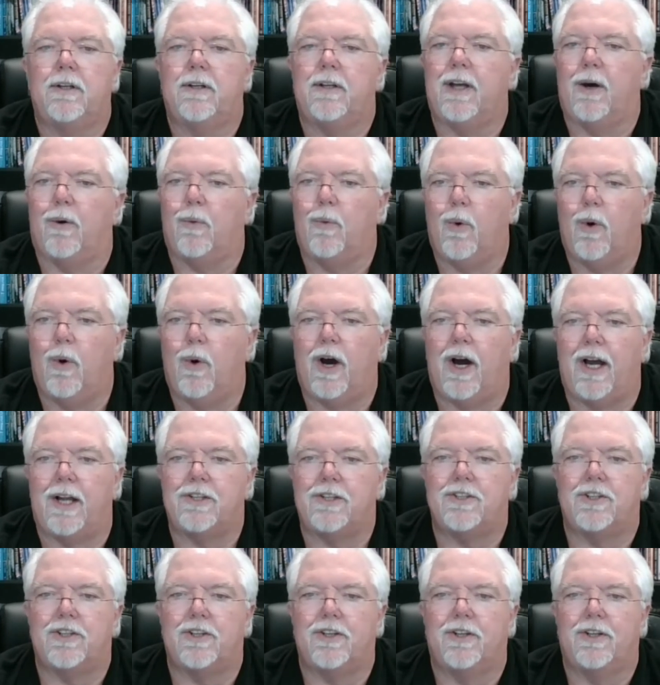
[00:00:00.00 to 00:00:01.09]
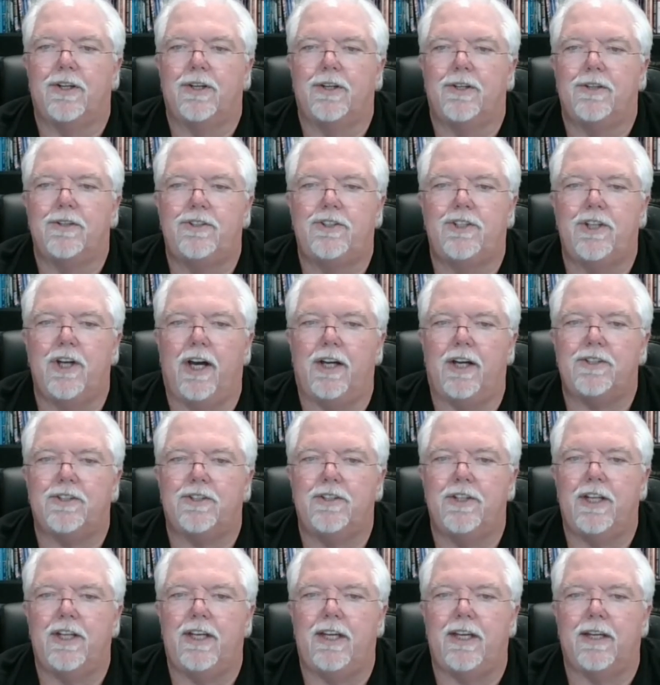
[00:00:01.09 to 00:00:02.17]
Now watch.
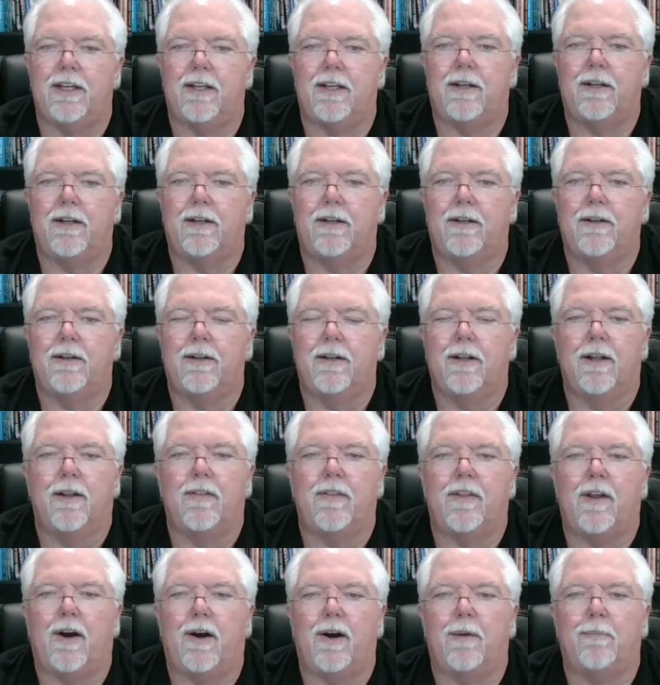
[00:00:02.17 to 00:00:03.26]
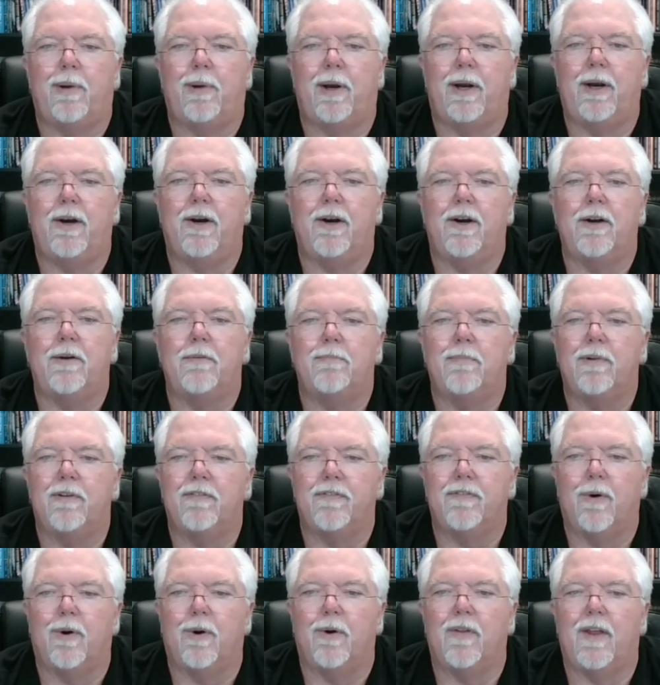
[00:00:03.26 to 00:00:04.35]
Just then, there appeared
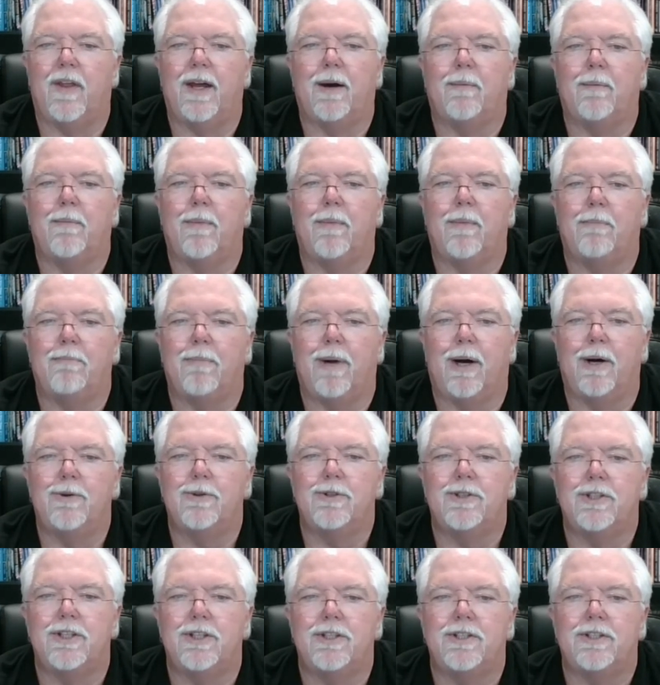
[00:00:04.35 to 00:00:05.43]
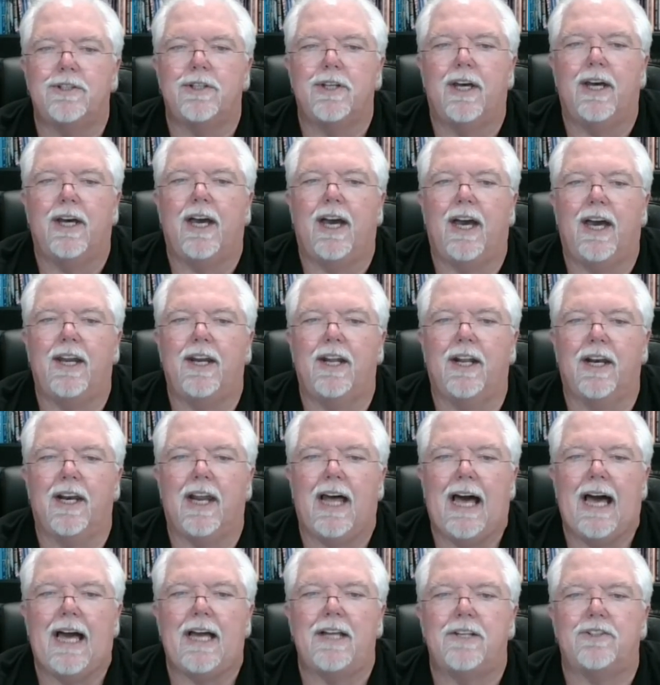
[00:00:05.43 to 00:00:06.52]
before them Moses and
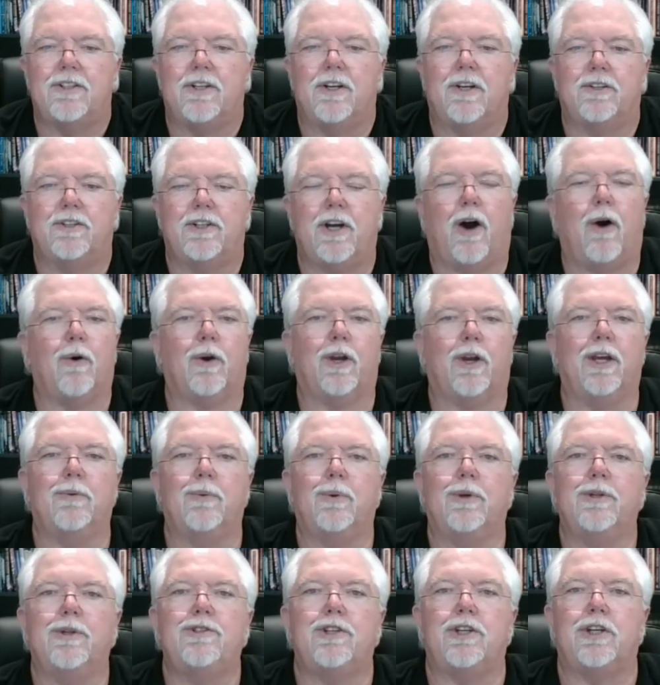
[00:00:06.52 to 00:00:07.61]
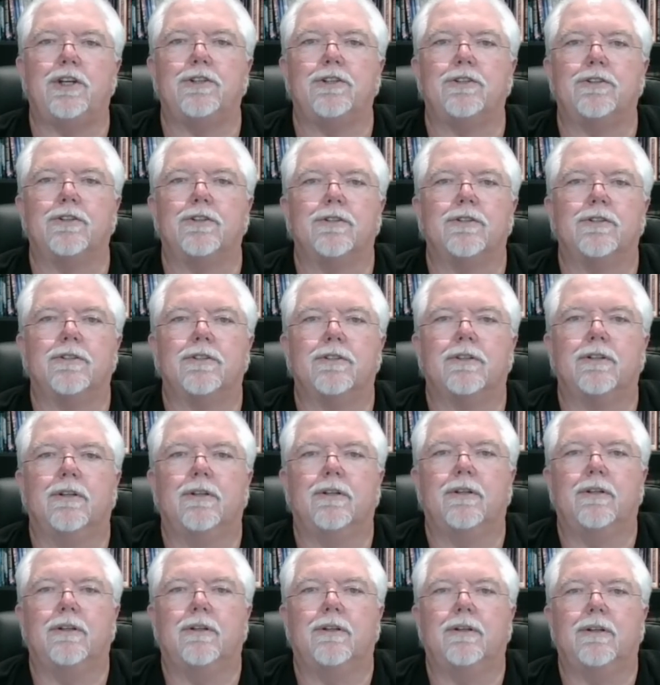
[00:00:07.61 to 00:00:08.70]
Elijah talking with Jesus.
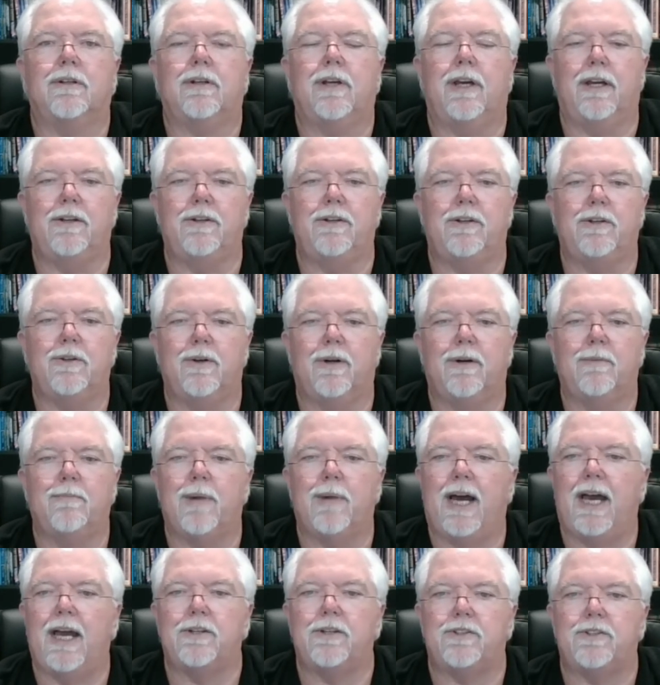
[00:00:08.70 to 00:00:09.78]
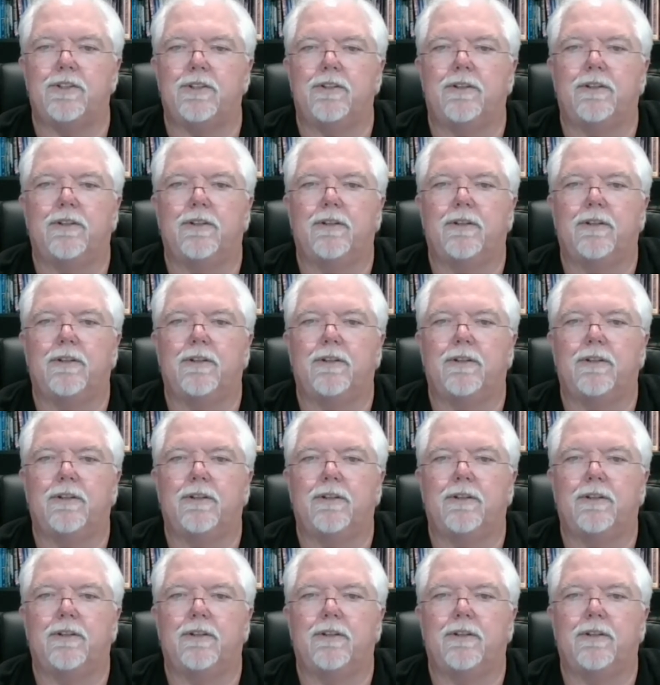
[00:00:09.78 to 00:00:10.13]
Can you imagine?